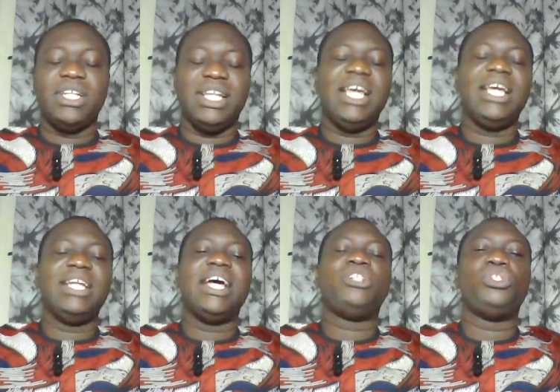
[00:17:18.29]

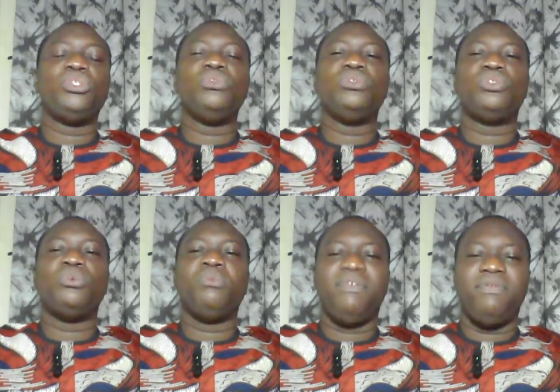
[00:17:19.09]
They that choose
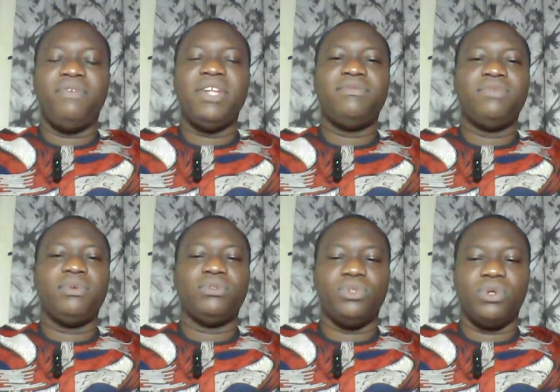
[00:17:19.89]
to be
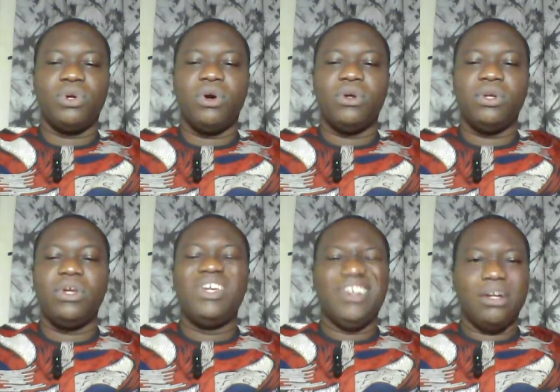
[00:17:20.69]
faithful to God,
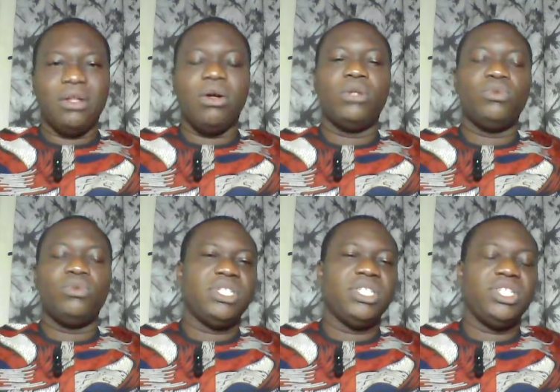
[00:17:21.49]
God
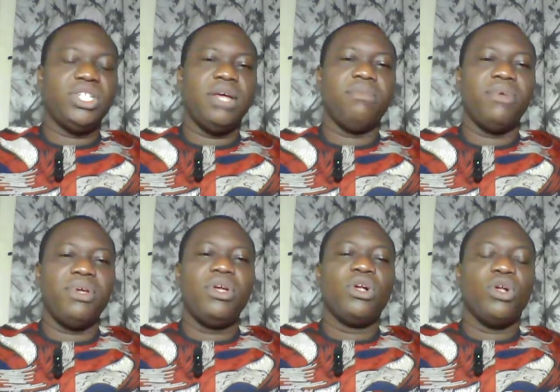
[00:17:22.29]
will teach them.
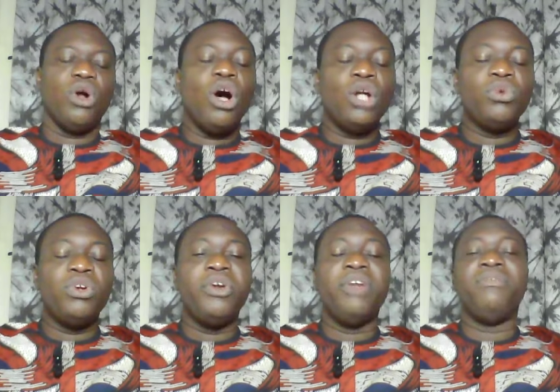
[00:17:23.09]
God
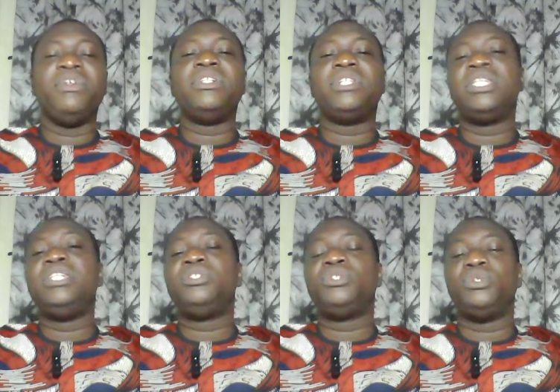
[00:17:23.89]
will reveal
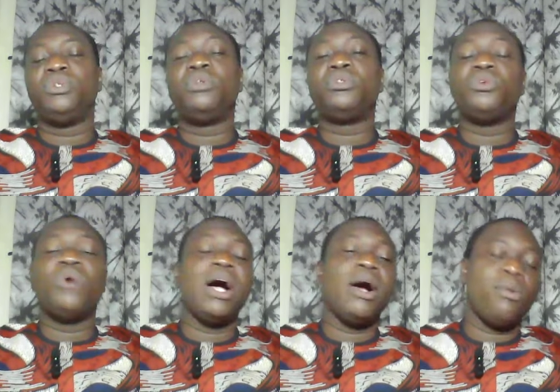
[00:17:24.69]
things to those
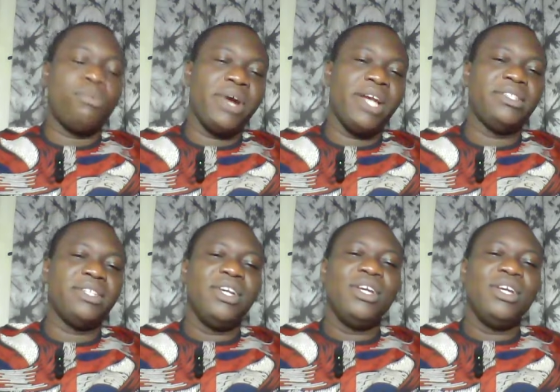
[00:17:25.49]
who are upright.